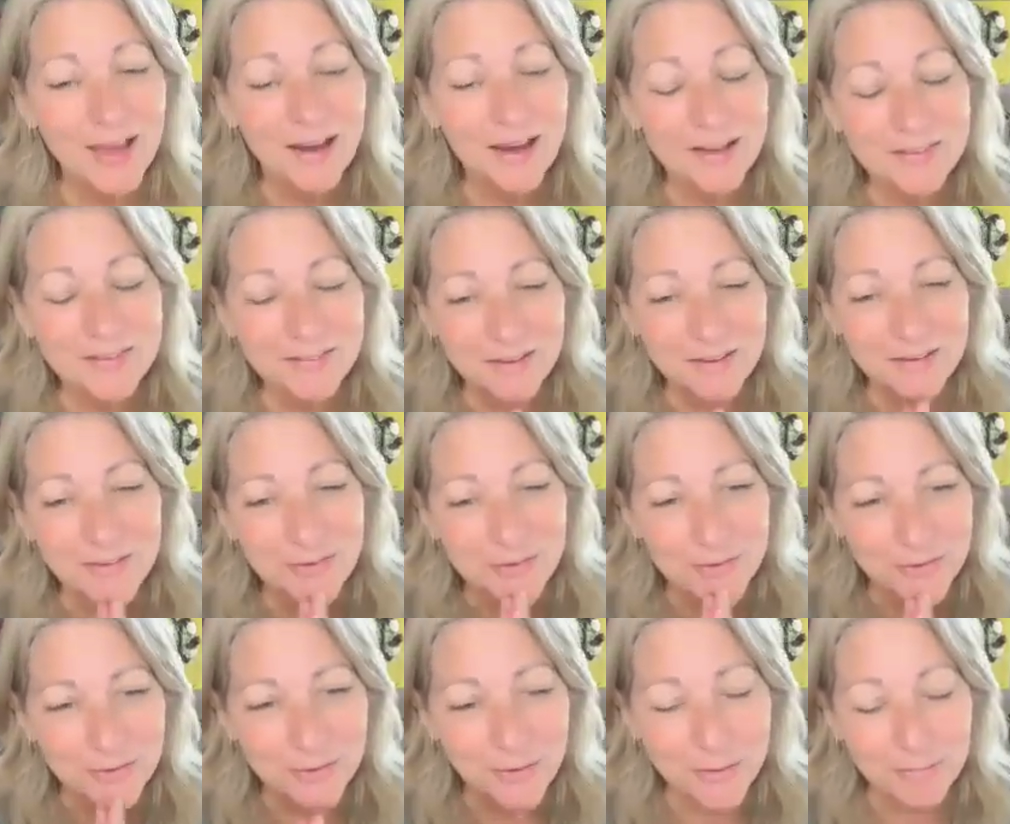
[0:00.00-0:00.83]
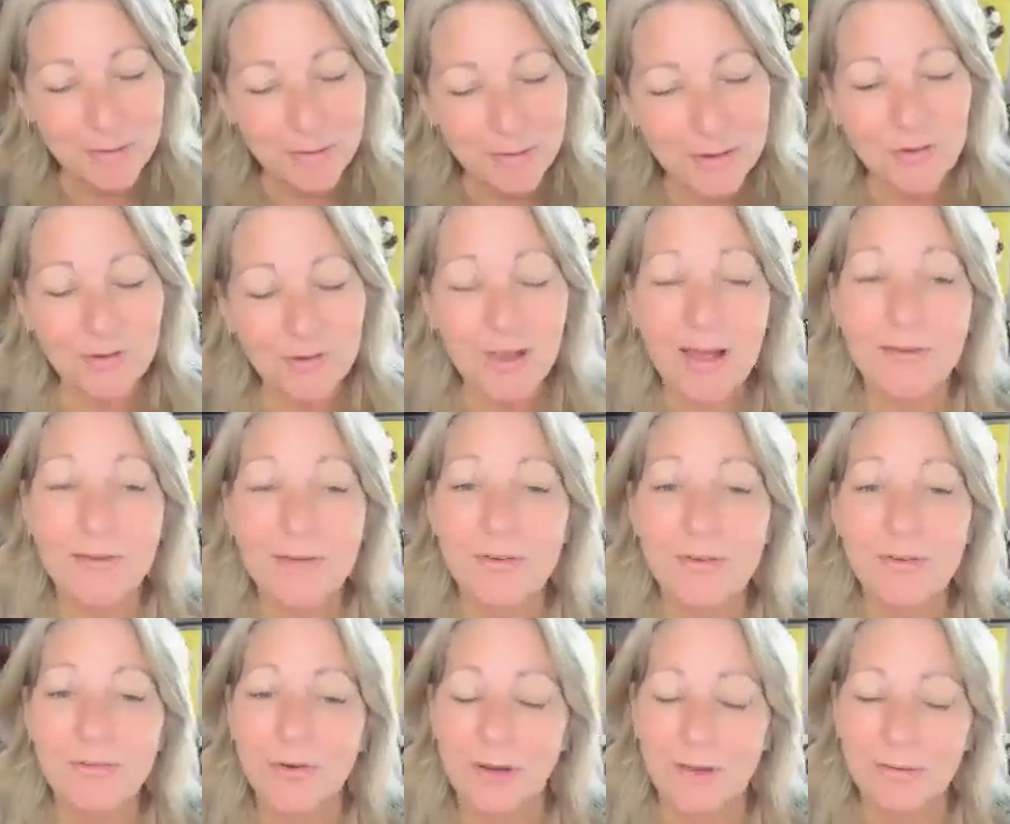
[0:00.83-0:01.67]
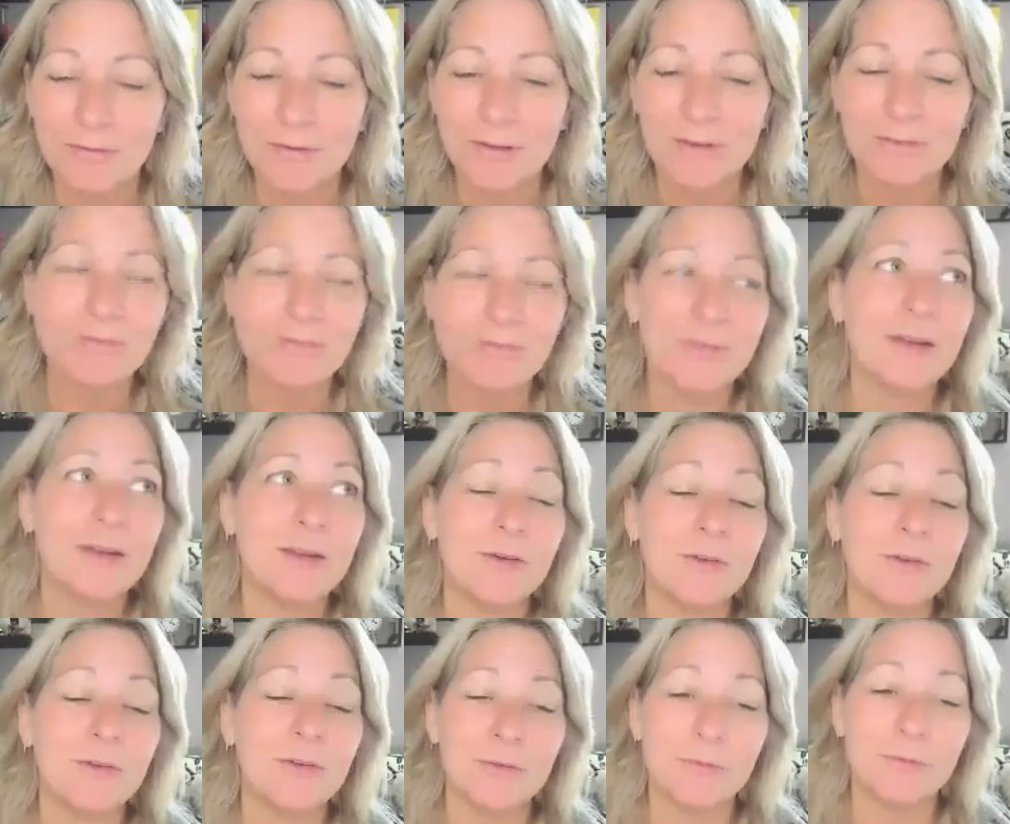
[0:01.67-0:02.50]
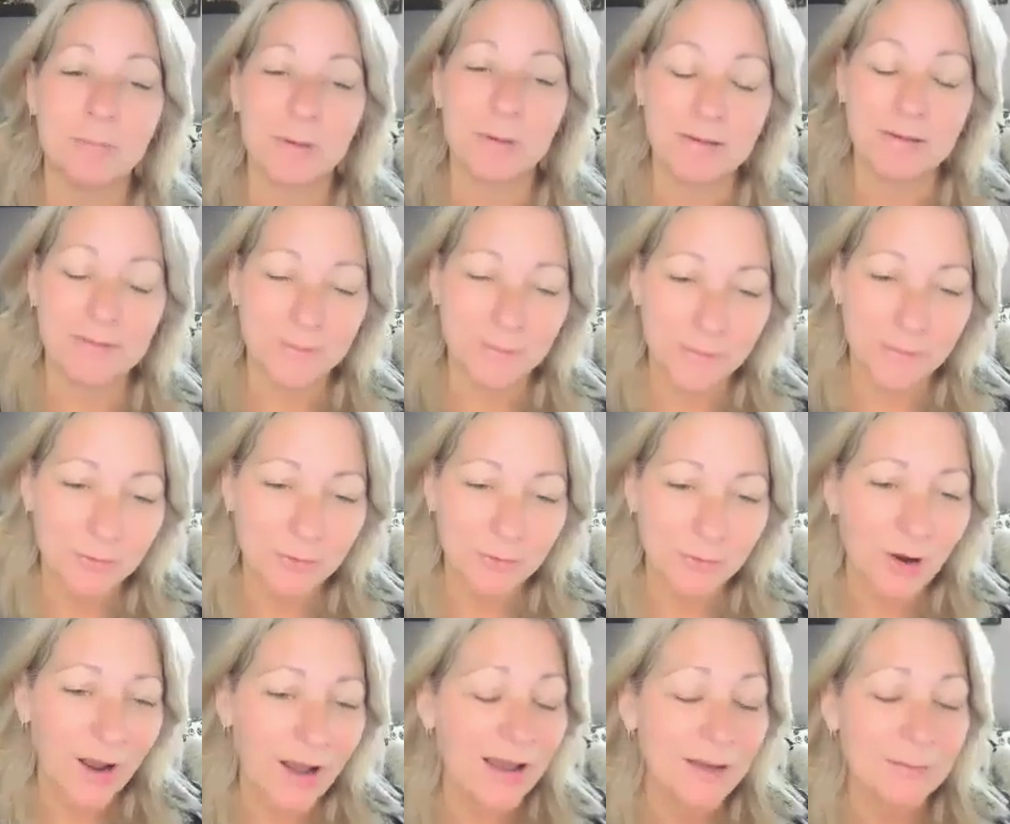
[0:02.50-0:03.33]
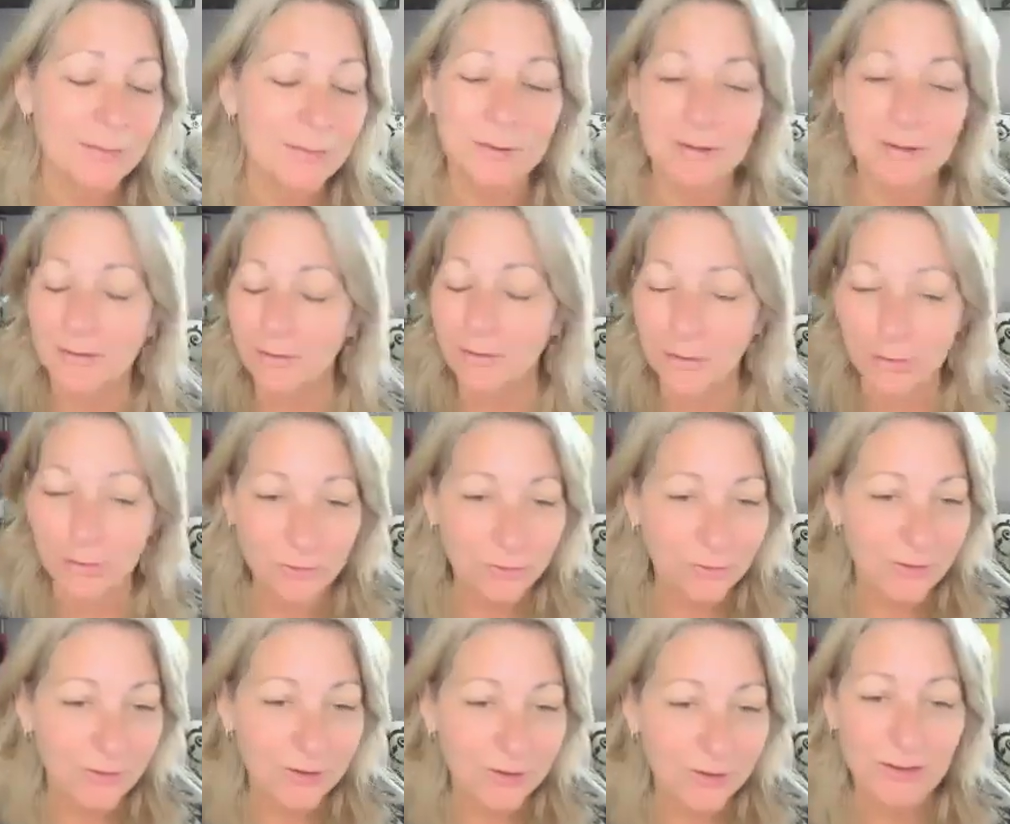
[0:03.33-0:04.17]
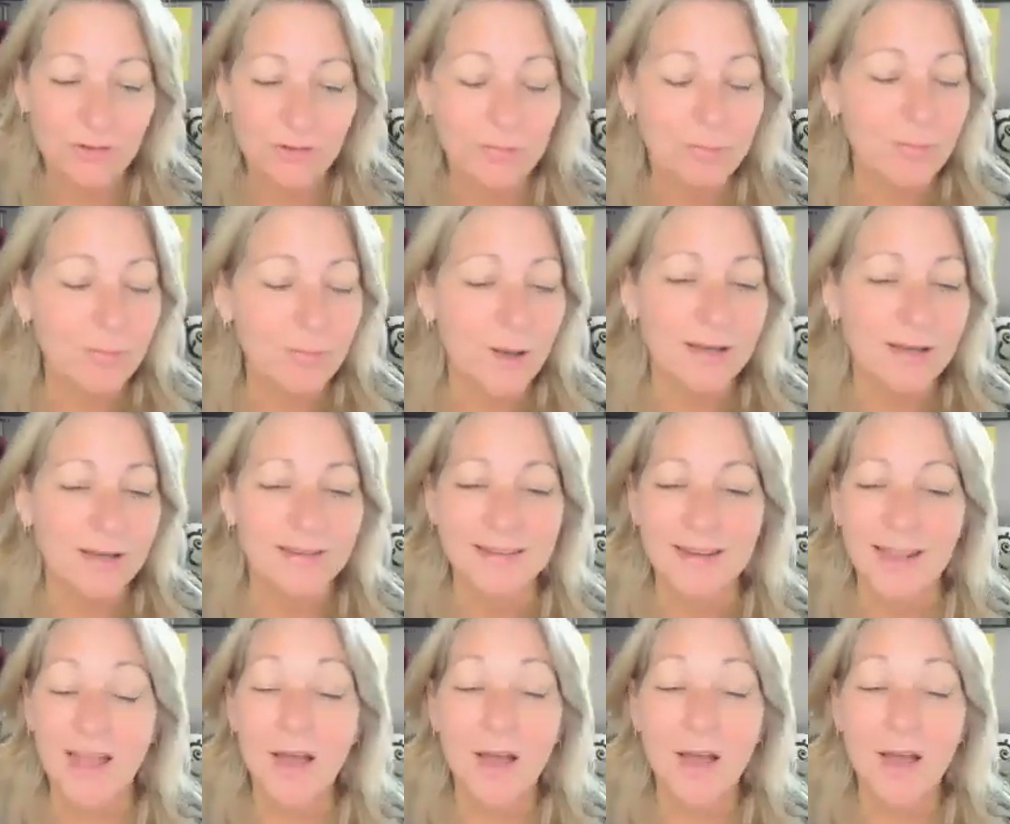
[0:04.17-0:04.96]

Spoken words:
I send you so much love. If you love these videos, please subscribe, hit the notification button,